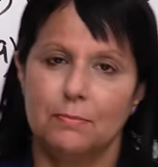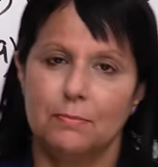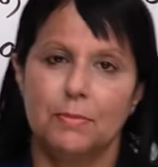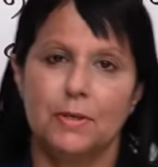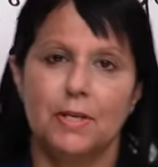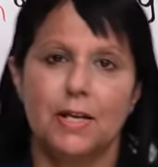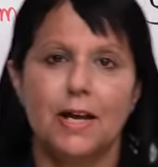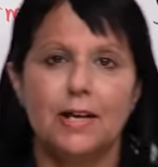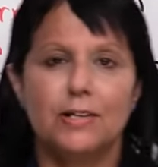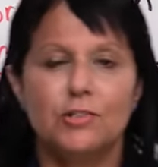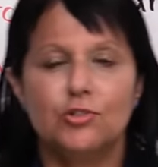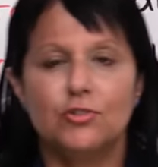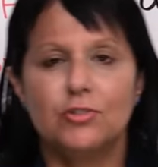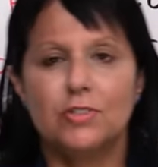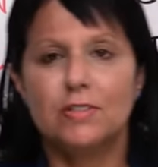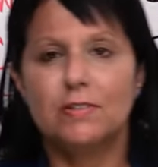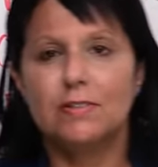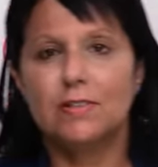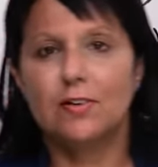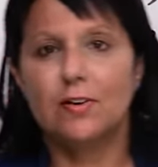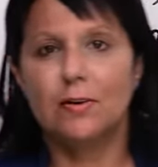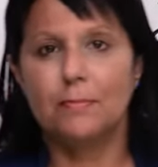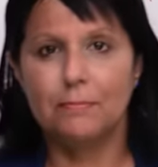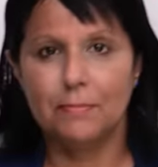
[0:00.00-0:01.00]
But actually
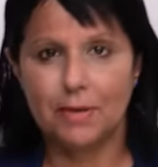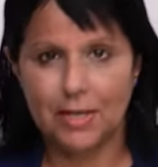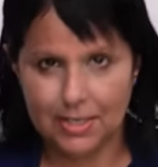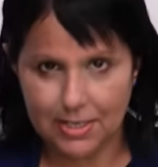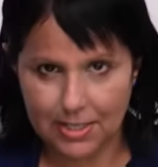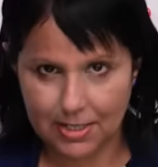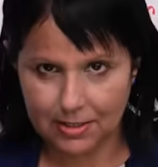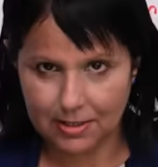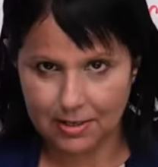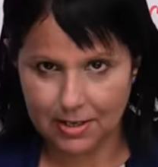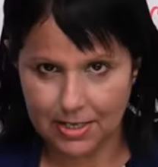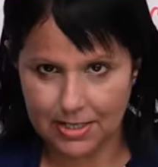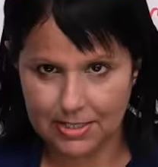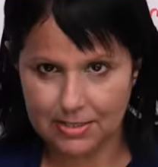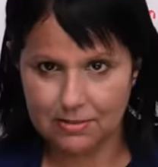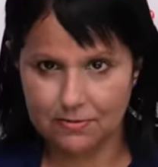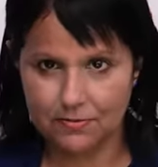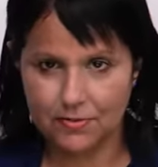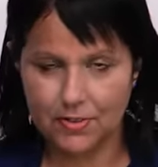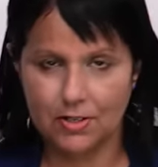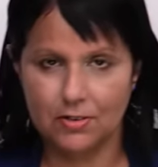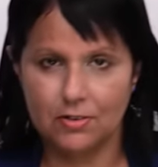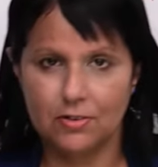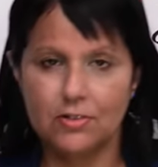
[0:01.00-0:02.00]
there are many kinds
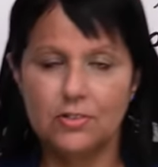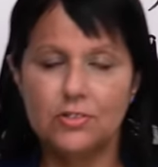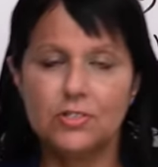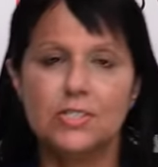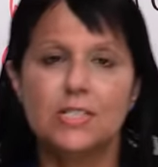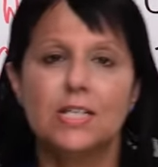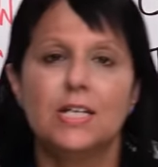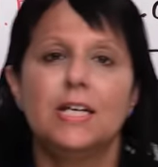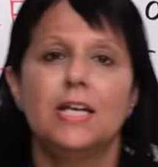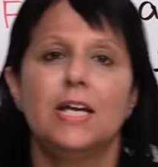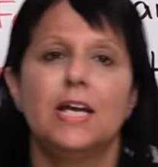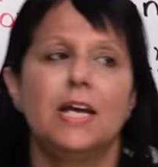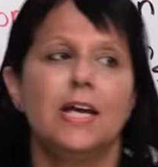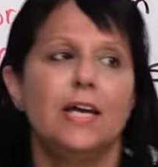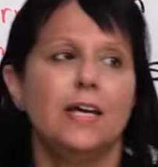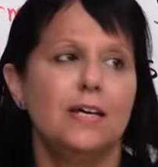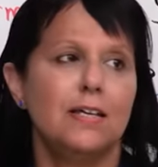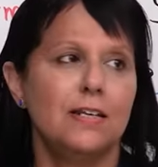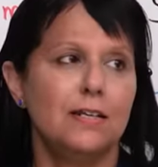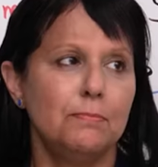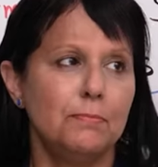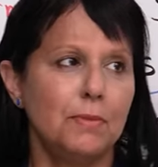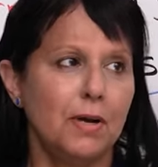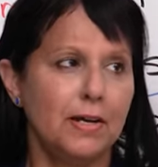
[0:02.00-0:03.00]
of errors.
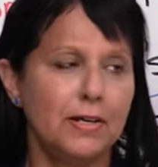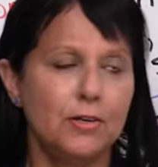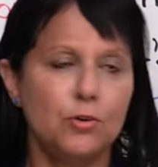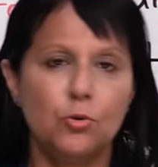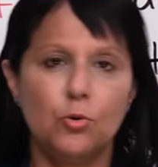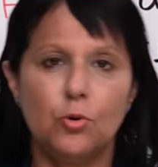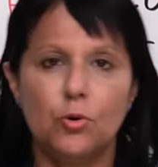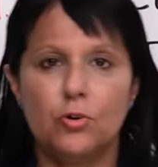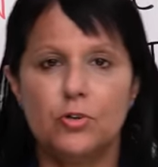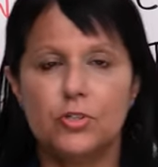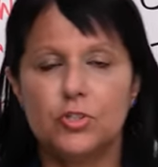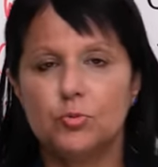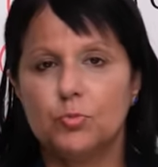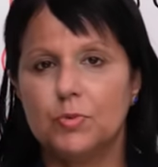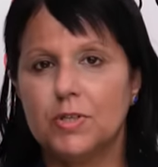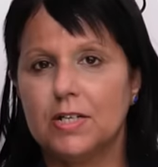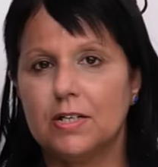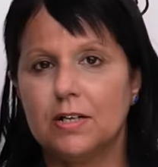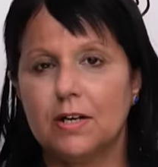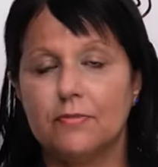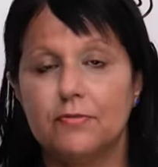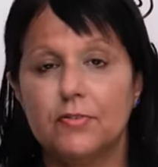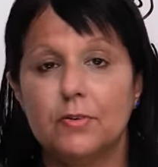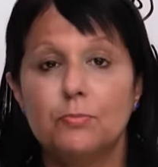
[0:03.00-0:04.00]
And in my course, we
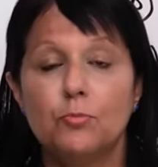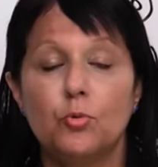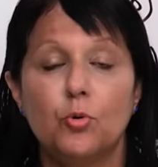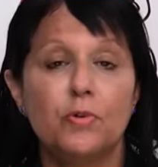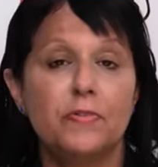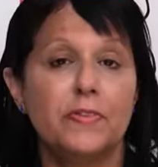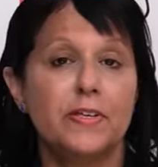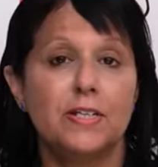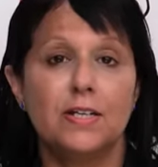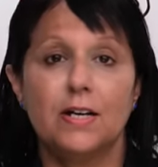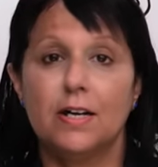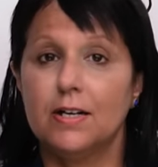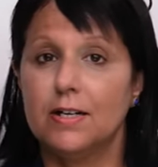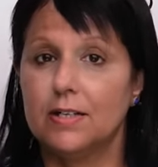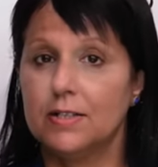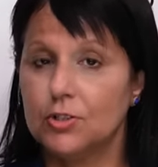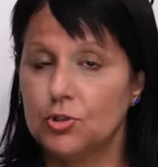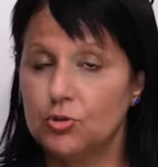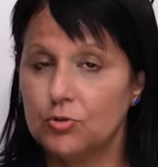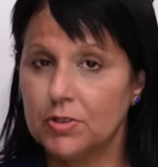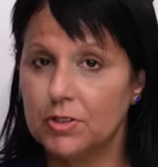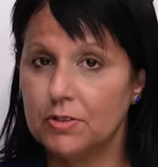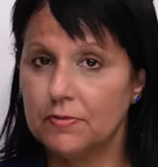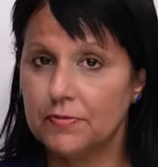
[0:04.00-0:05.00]
cover more than one
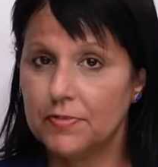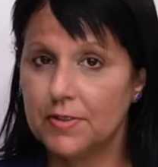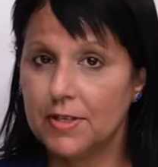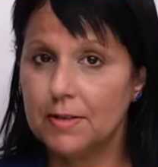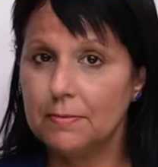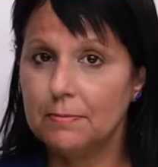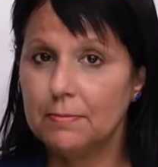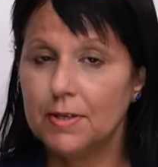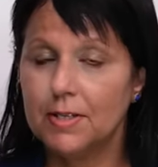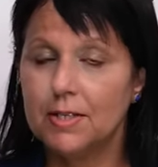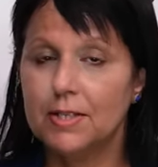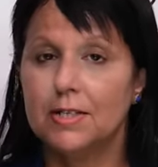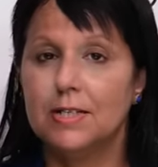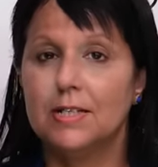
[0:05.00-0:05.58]
hundred of them.